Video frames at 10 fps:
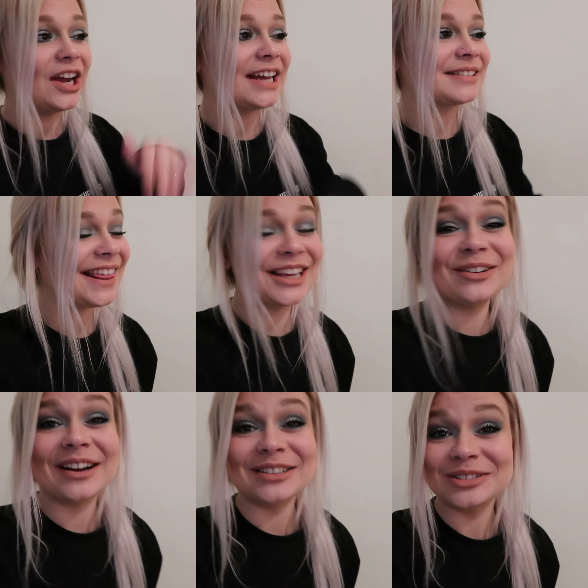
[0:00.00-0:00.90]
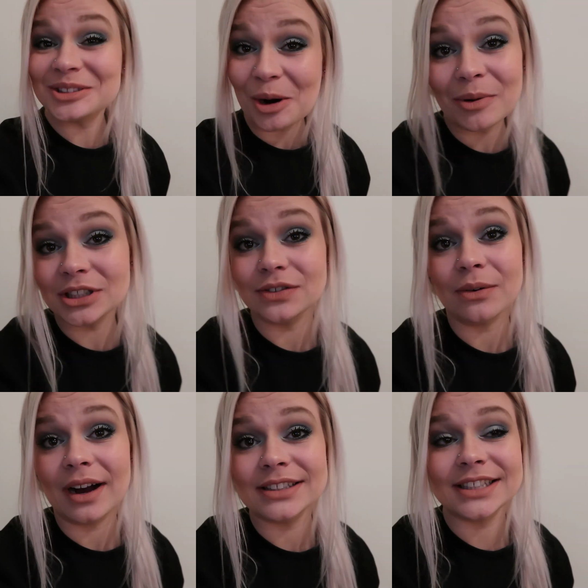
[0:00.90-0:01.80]
right, thank you guys so much for
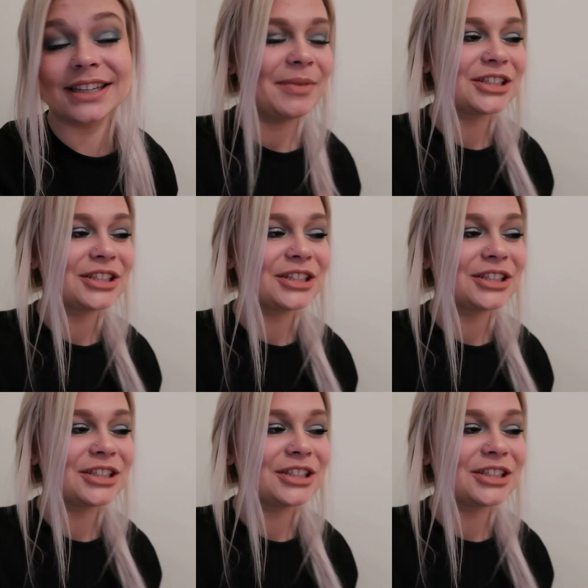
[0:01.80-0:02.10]
watching.